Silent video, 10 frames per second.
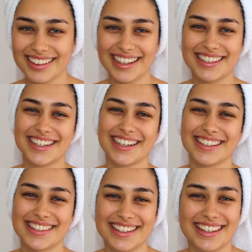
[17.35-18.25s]
let's
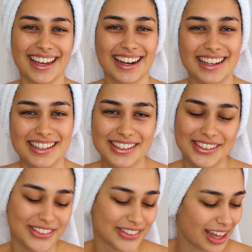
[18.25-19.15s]
just get
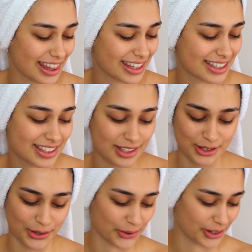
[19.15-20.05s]
into this
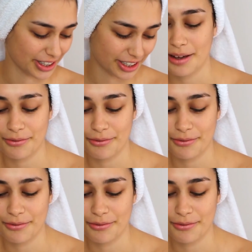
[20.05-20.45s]
tutorial.